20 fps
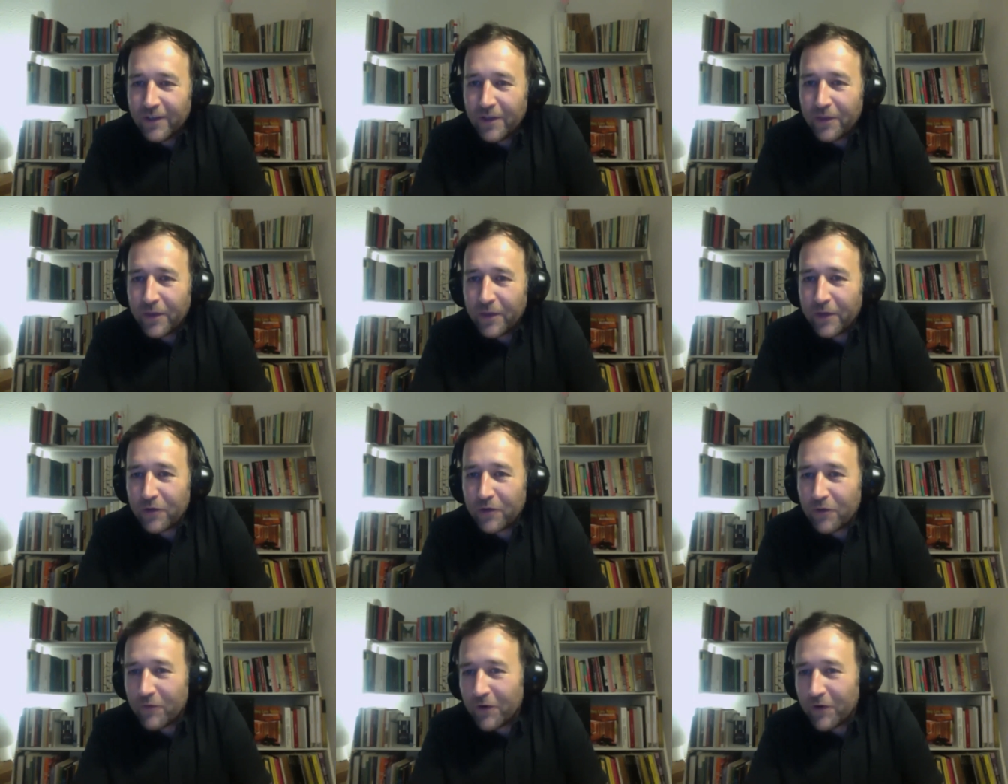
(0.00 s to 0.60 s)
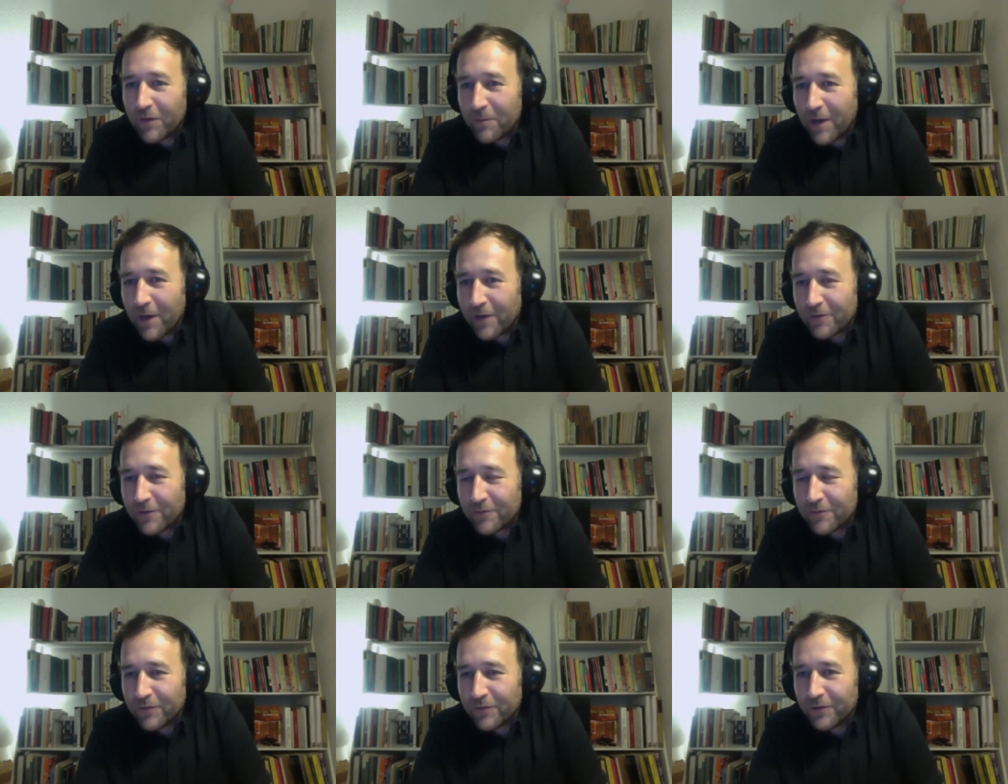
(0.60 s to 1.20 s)
Thank you very
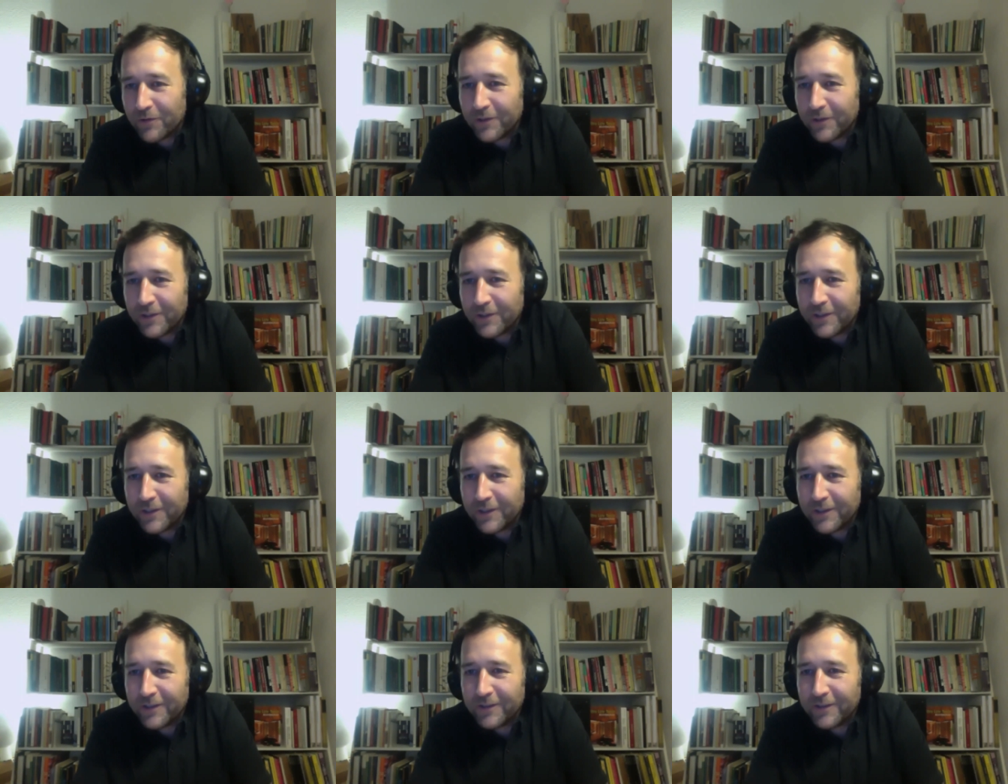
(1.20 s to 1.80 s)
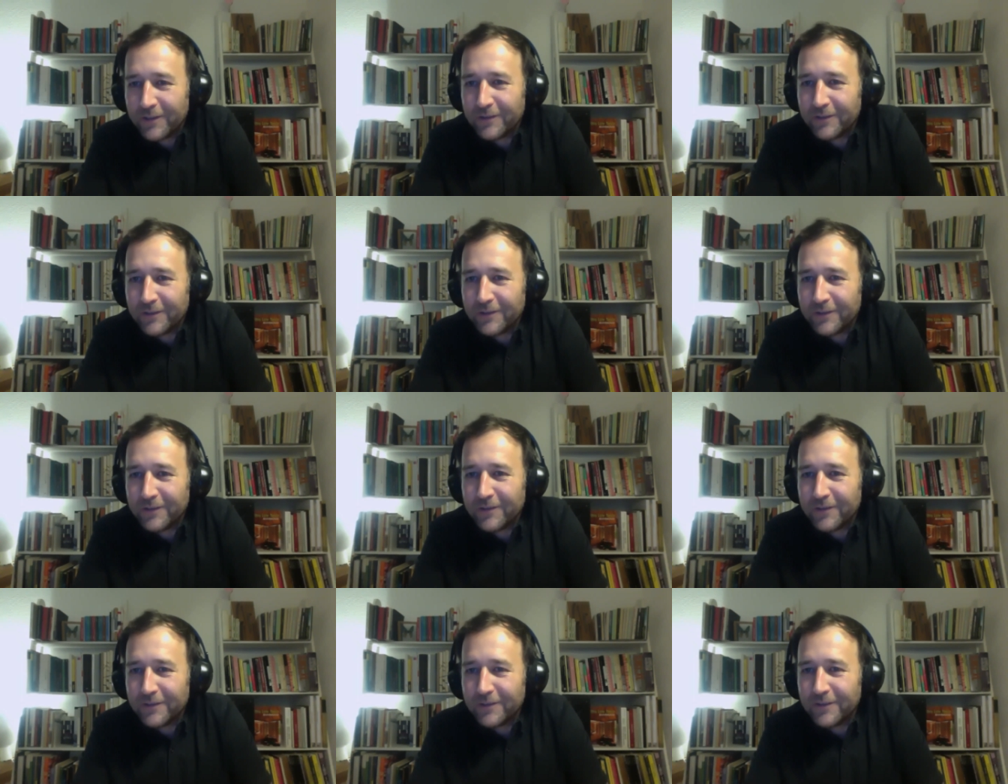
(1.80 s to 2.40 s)
much for the
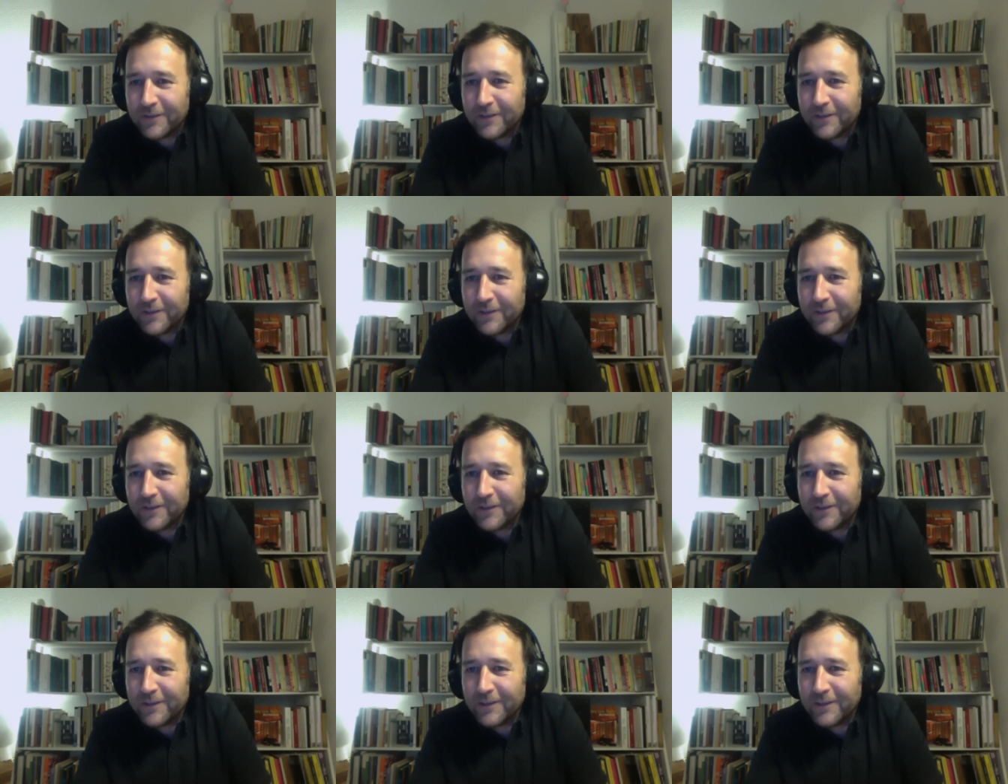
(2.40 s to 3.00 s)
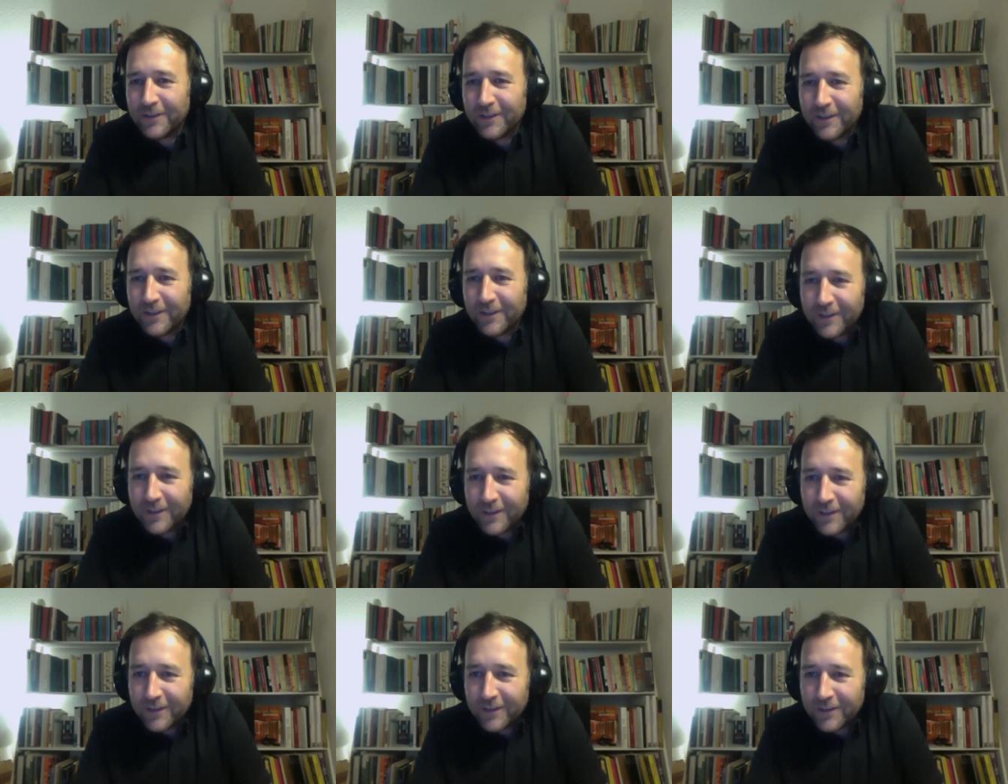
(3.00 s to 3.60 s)
the
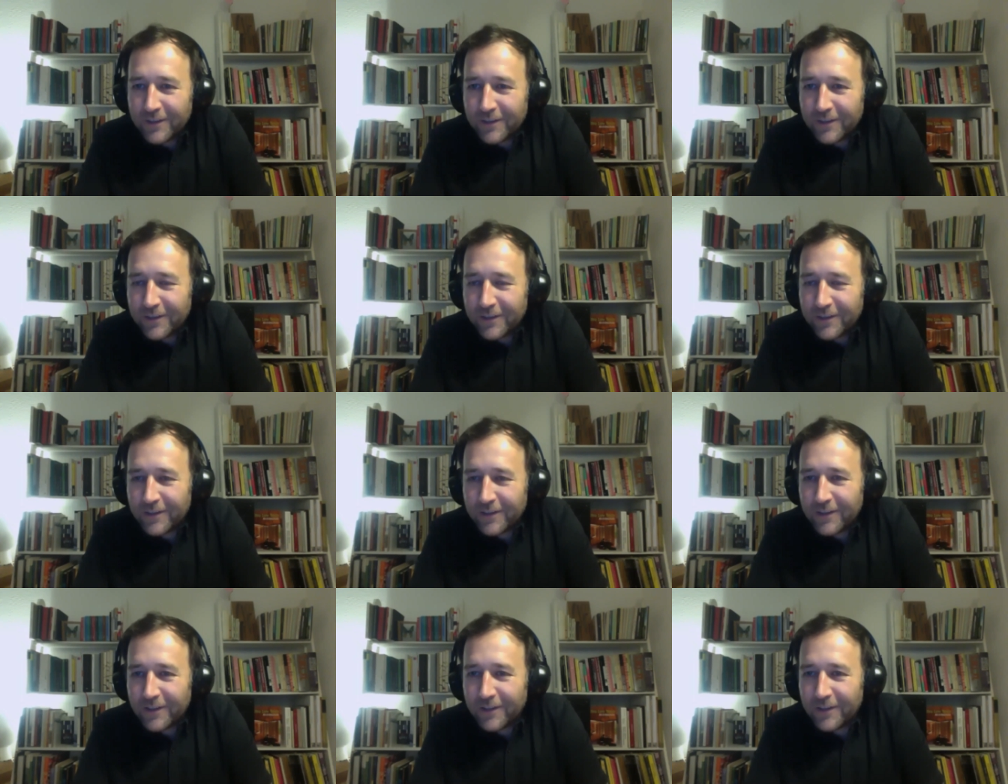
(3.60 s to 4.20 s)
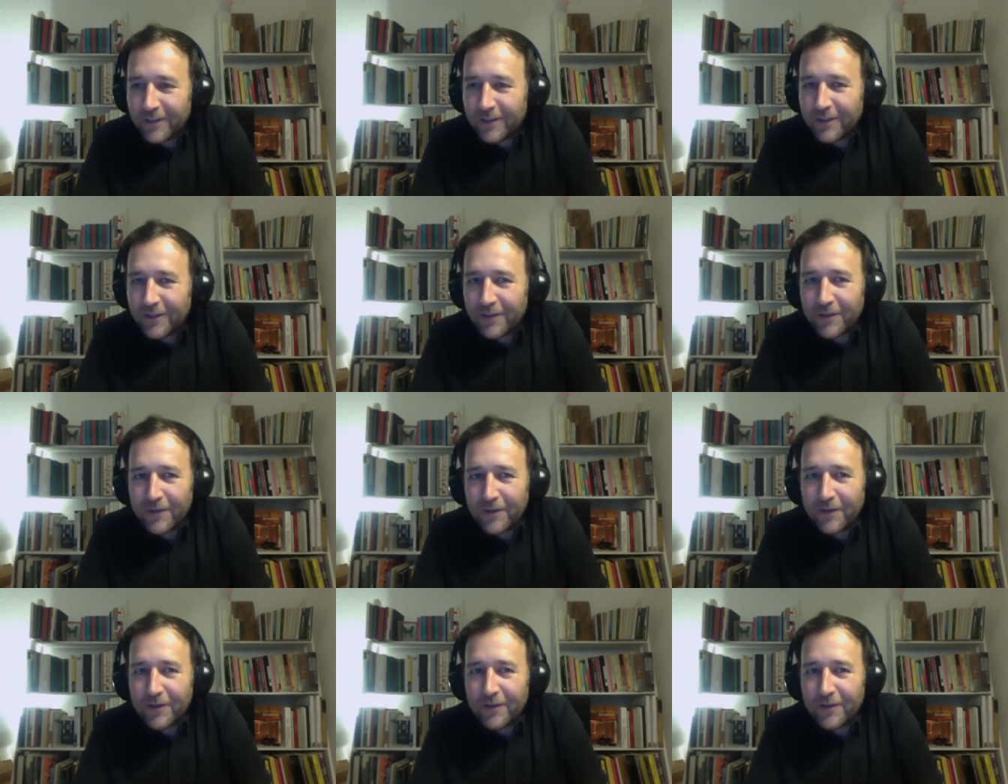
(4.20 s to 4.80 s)

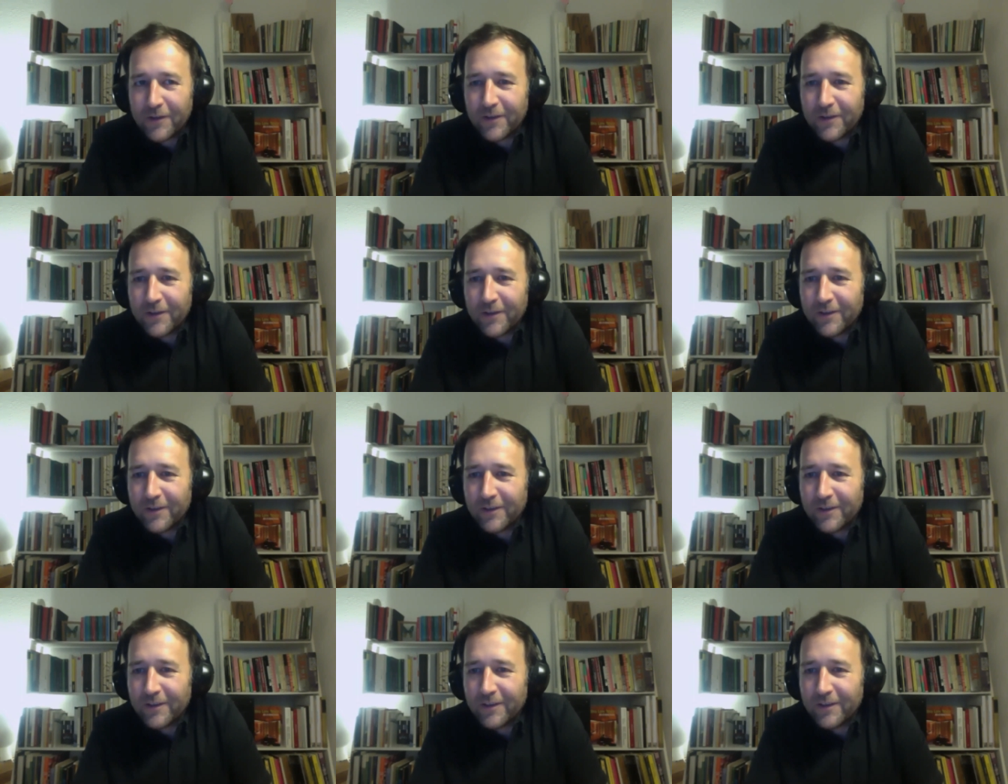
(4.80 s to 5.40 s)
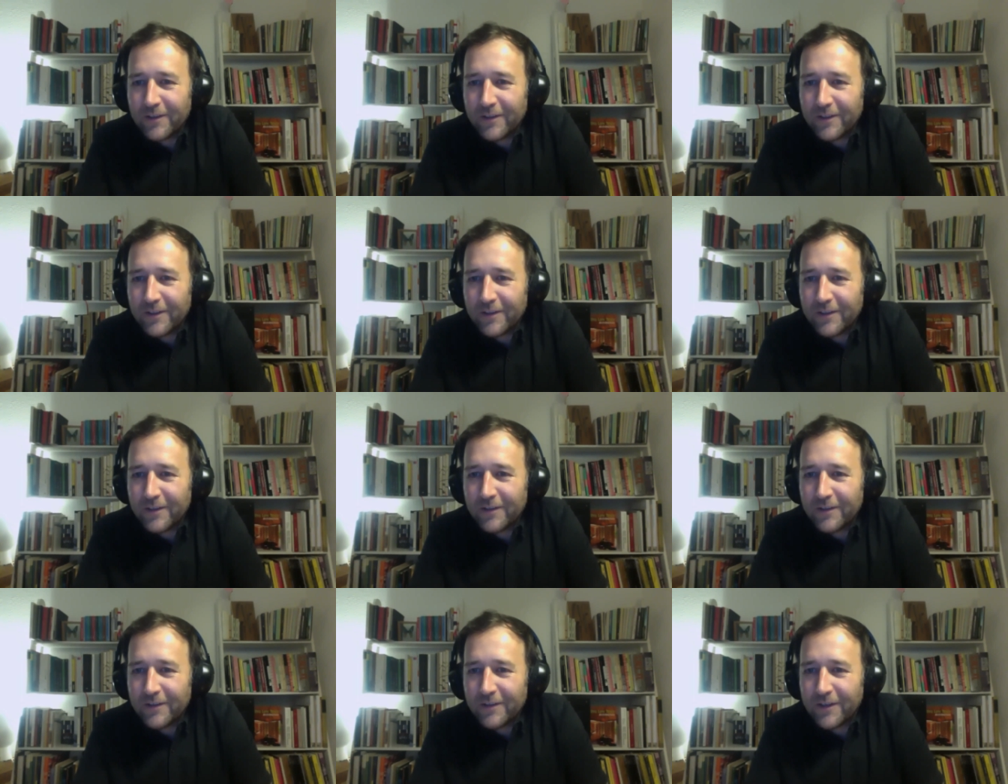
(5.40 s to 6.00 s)
the,
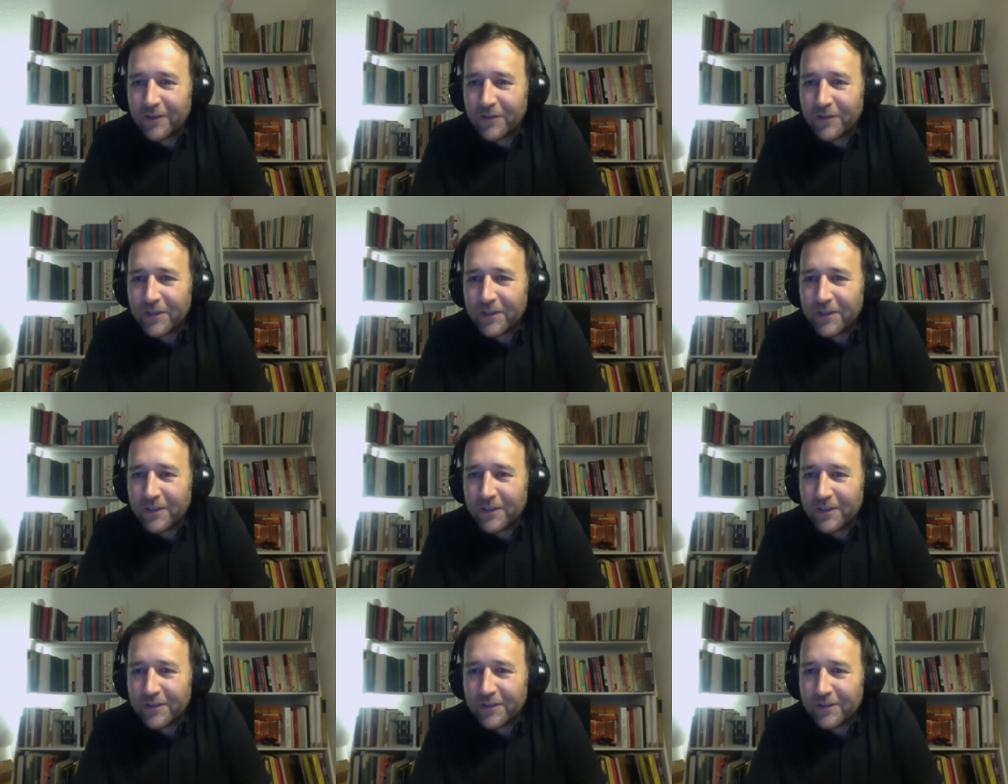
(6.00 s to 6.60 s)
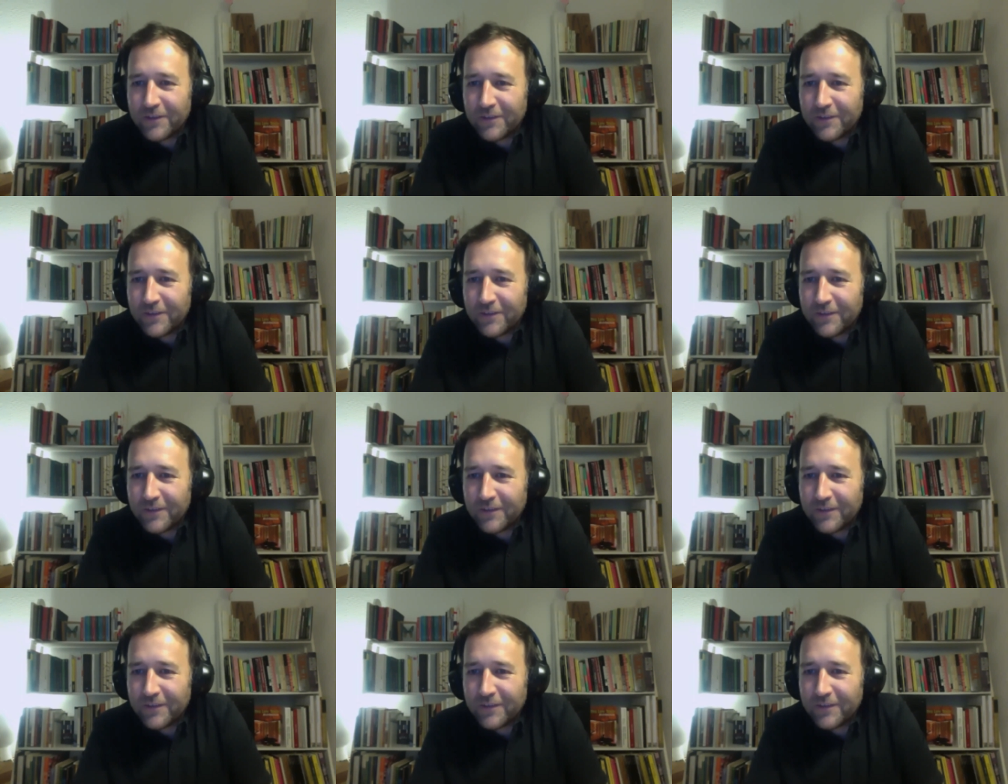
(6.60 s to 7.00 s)
the greetings.